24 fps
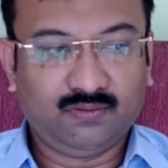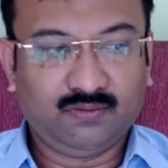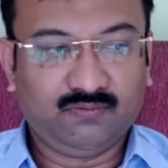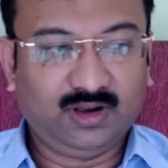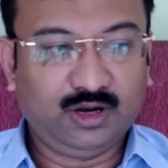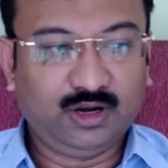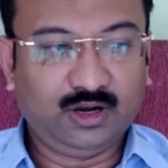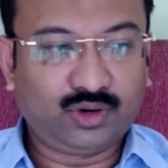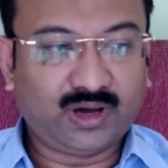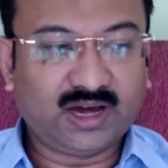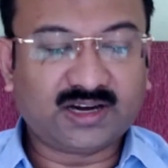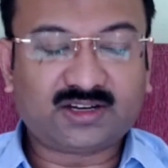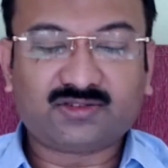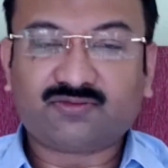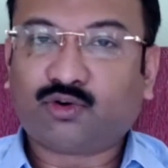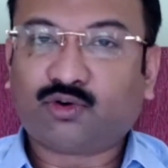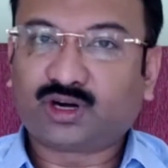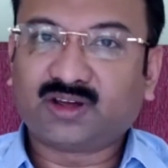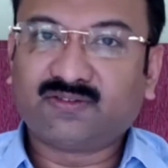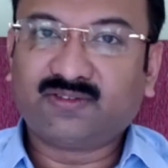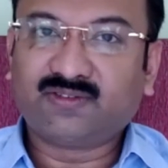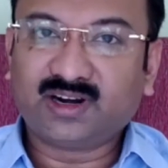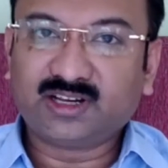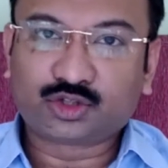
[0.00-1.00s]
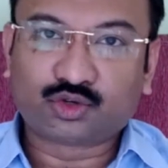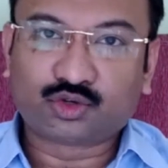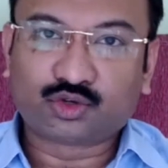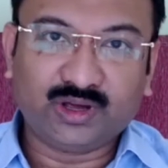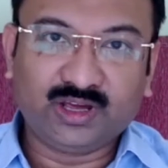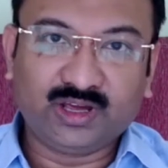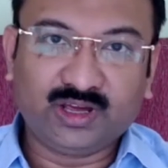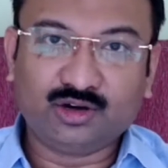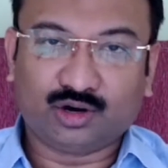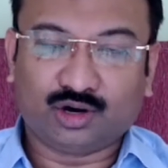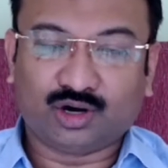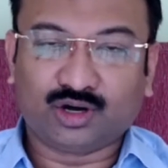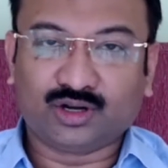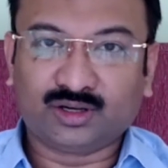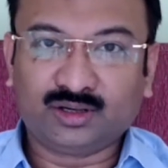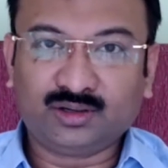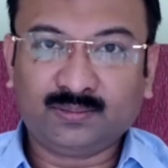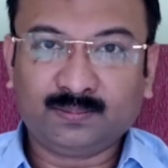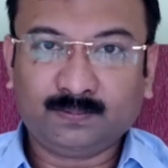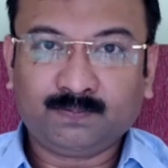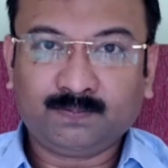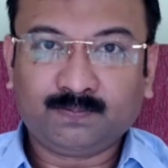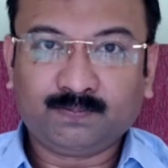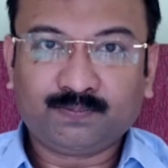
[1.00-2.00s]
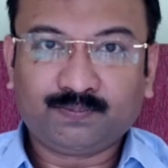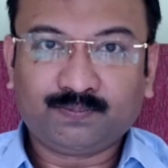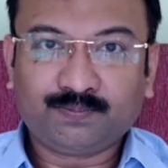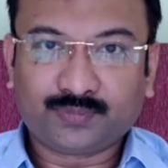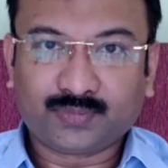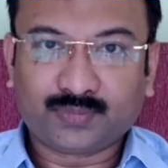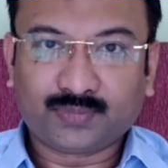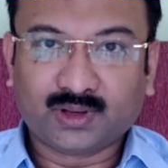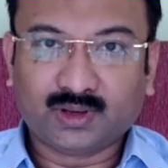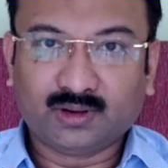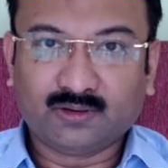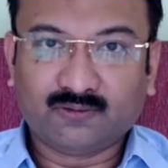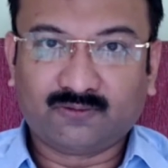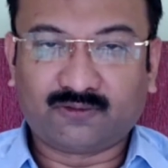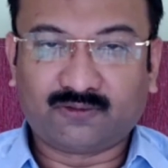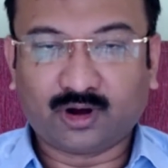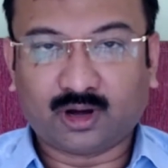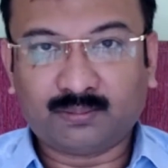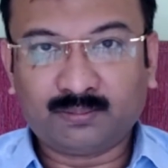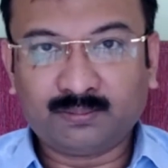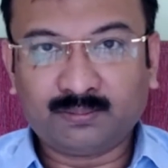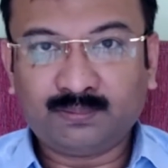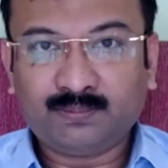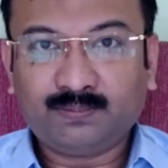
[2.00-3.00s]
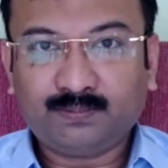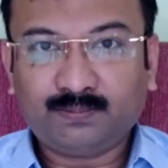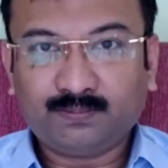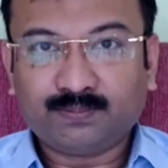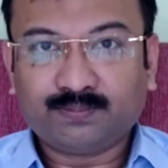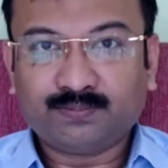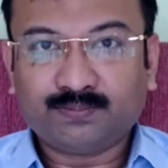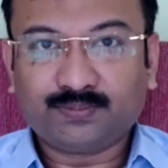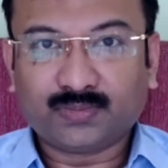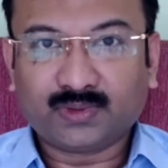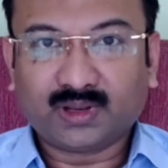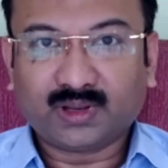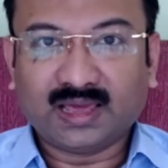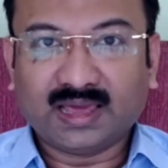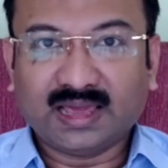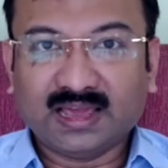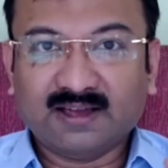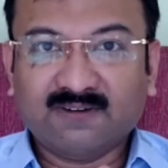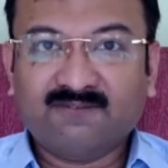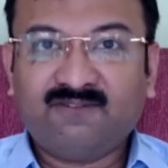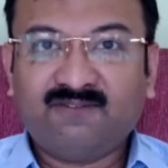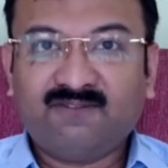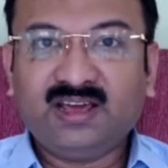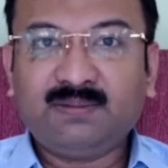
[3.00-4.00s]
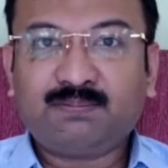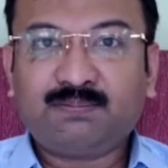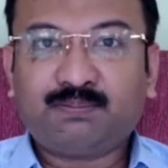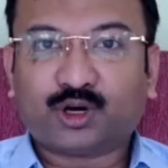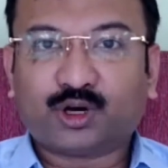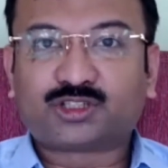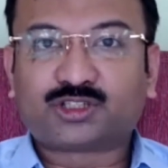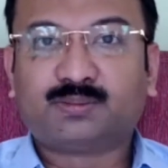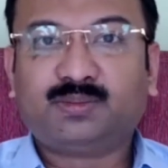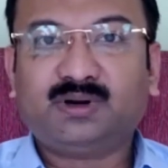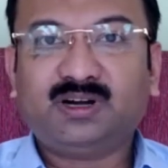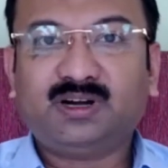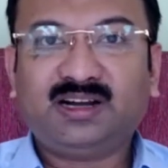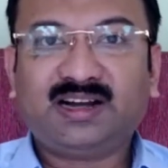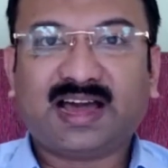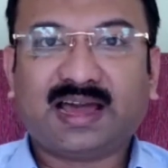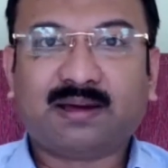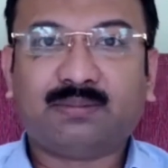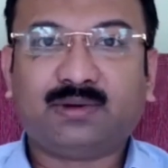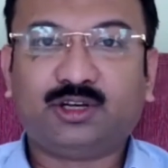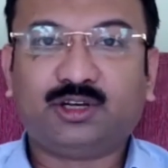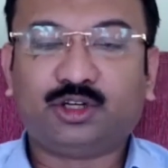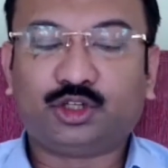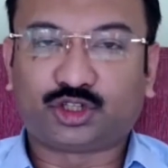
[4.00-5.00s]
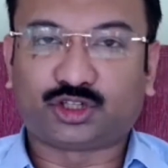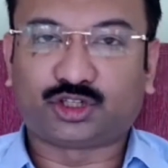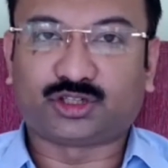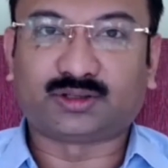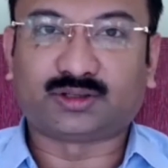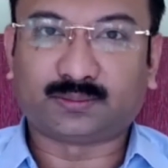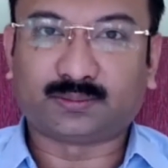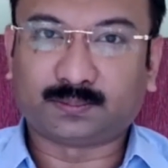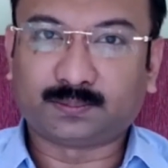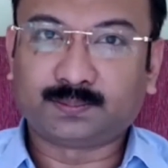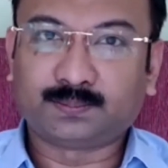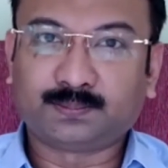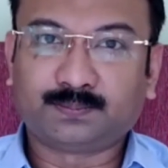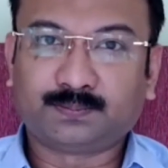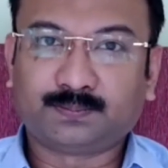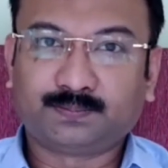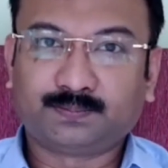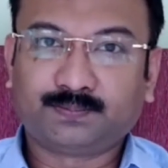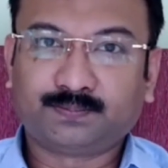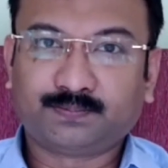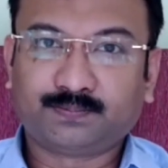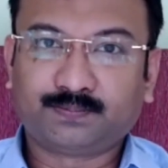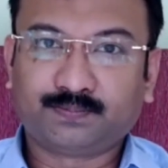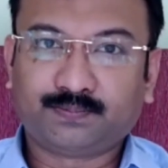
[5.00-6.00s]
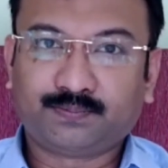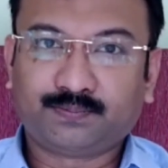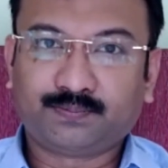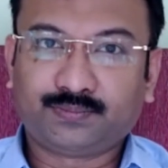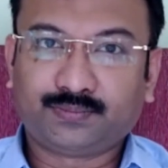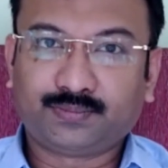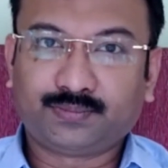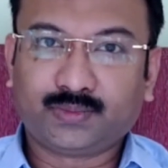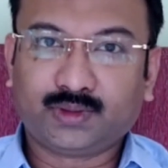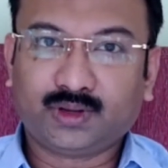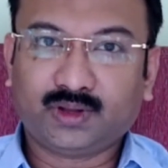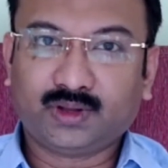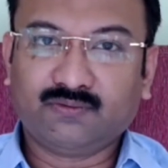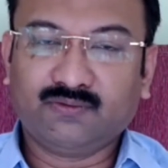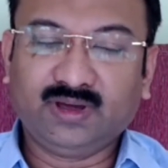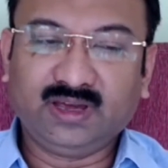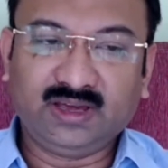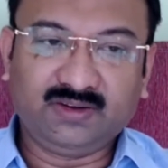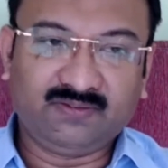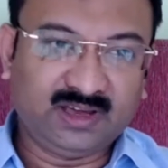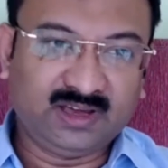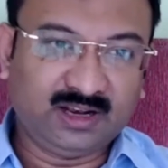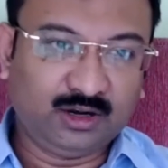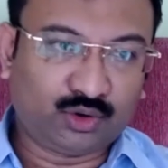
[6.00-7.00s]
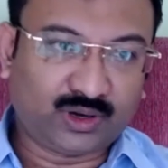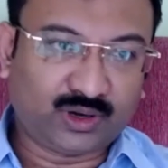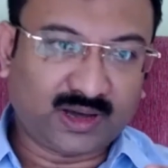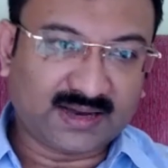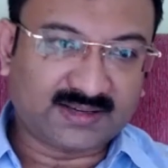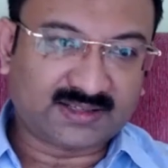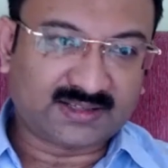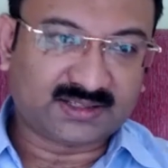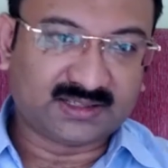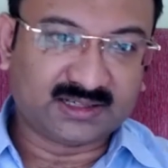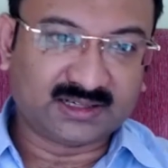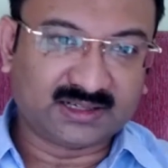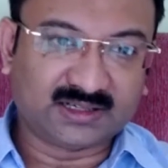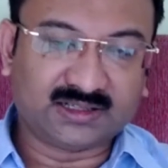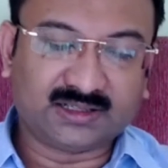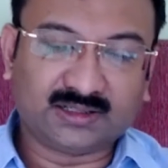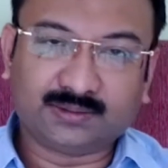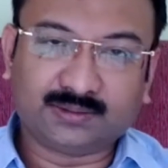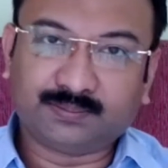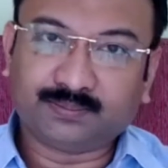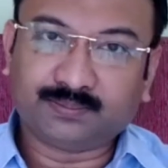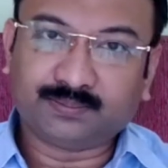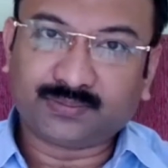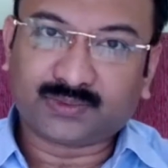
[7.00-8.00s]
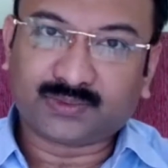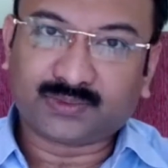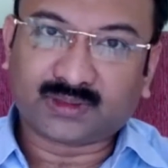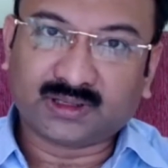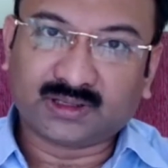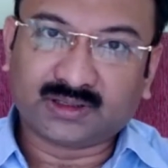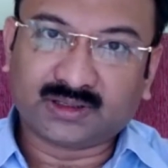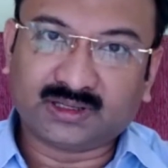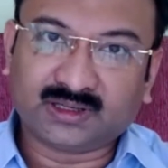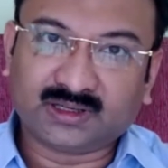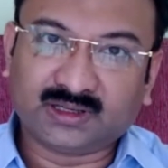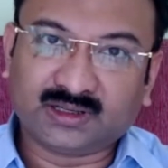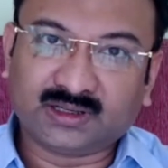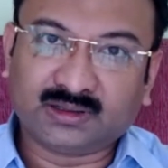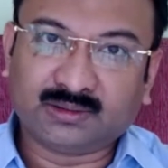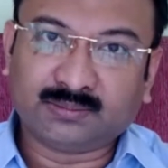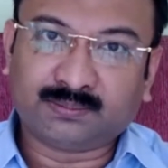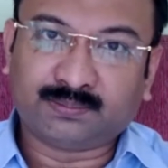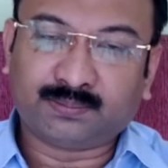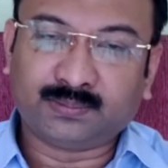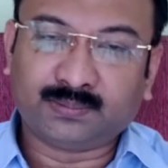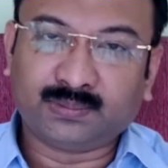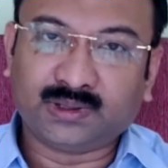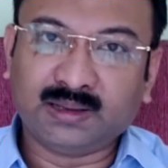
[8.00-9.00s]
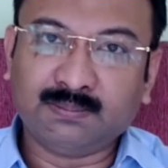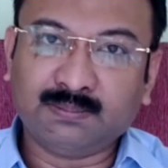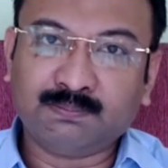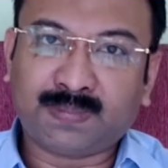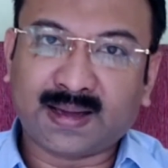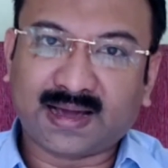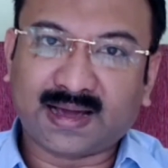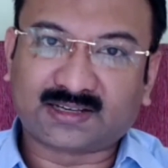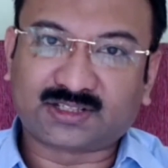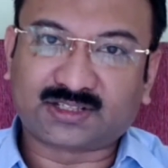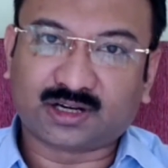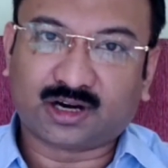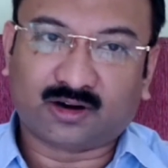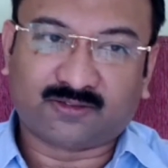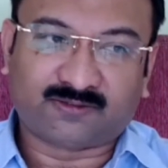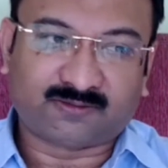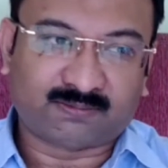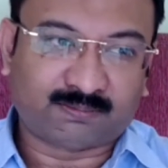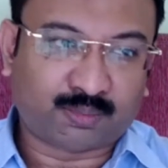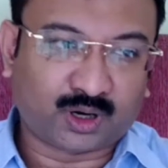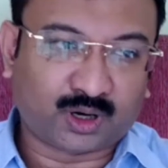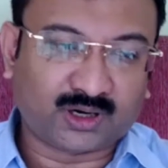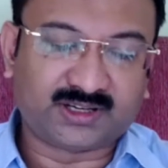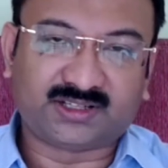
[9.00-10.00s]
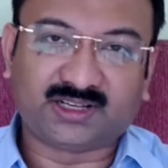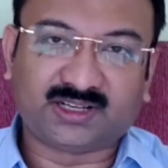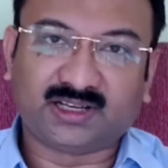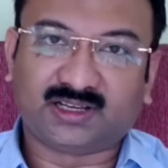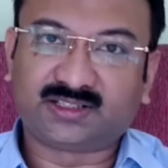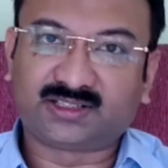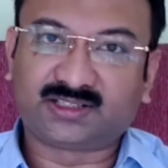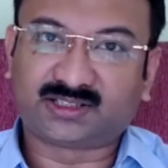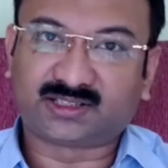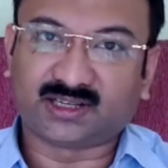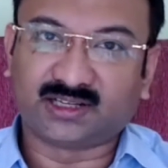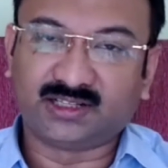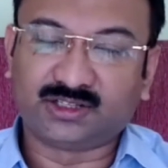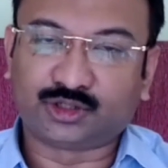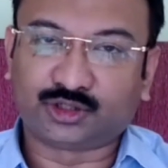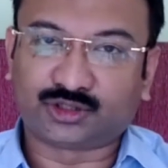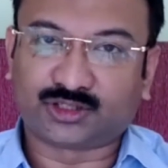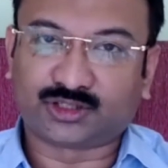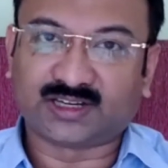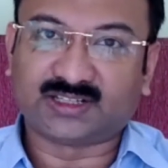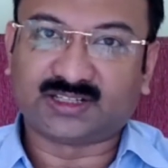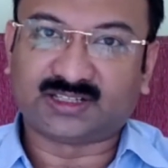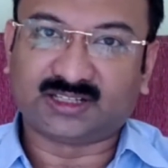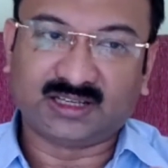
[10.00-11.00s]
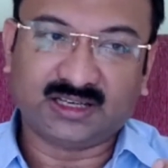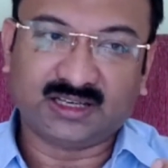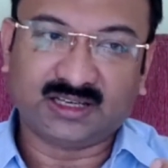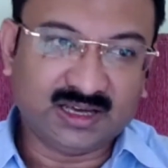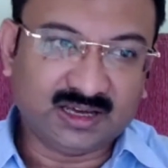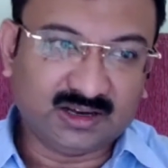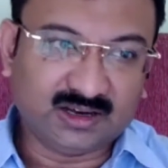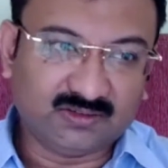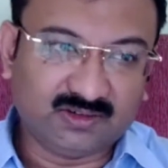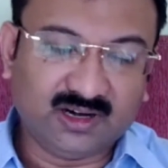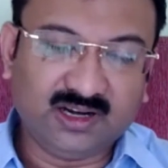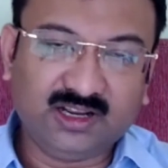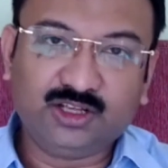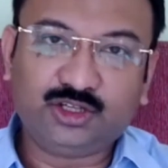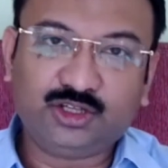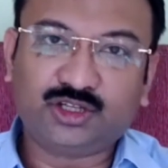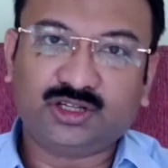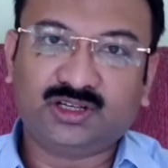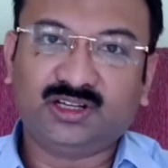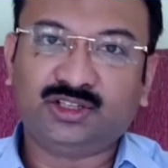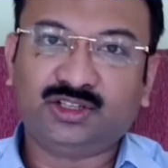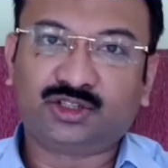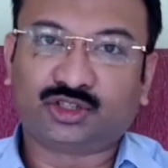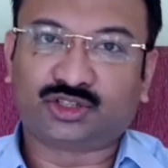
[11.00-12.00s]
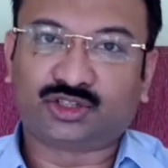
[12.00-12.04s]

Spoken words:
We look at whatever is going on from every possible dimension. We look at the impact of politics in society, religion in